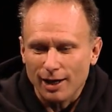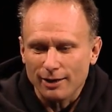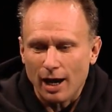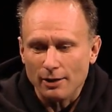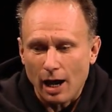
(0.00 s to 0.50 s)
but
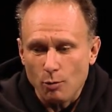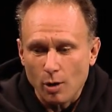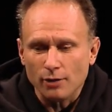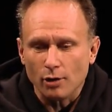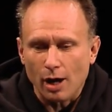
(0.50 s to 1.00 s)
I, I, I,
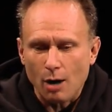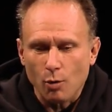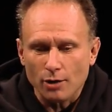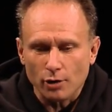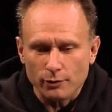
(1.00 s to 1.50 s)
was, I
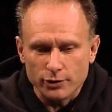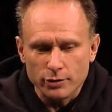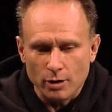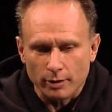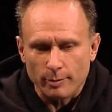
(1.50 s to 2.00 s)
was over
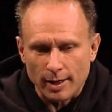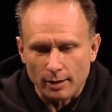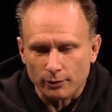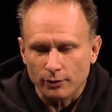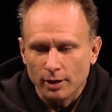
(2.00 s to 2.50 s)
200
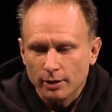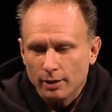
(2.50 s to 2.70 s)
pounds.